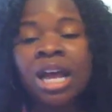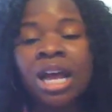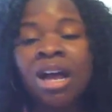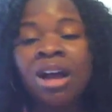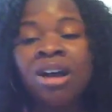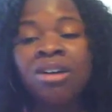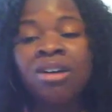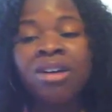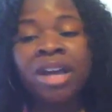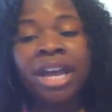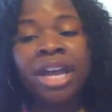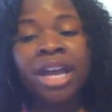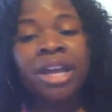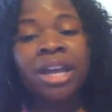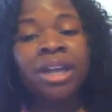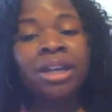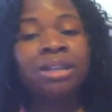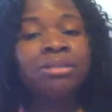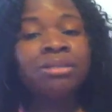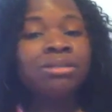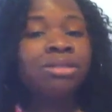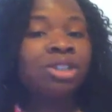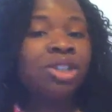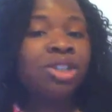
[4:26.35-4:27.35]

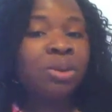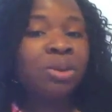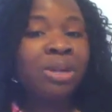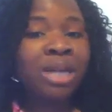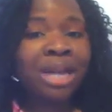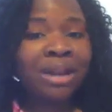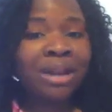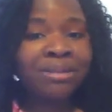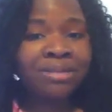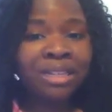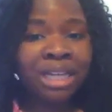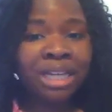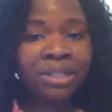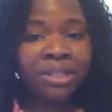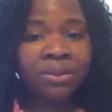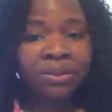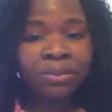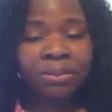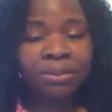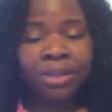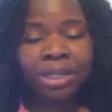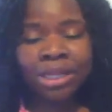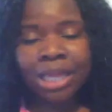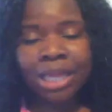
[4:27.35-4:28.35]
"Okay, you don't want to have sex
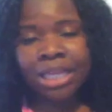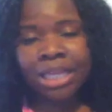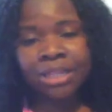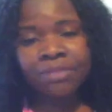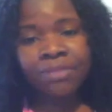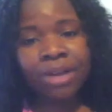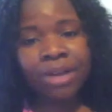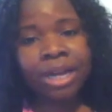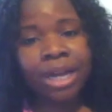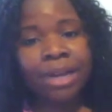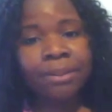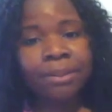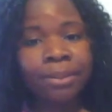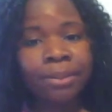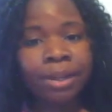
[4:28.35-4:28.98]
with me, that's fine,